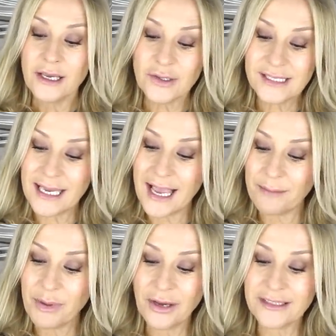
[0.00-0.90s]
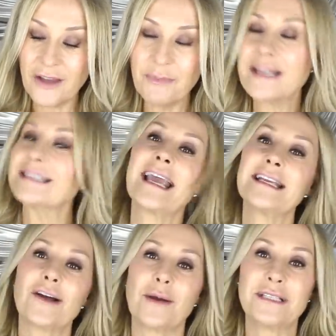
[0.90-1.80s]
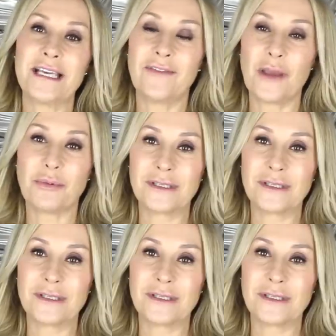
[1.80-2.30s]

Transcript: You see, because I've been a daytime TV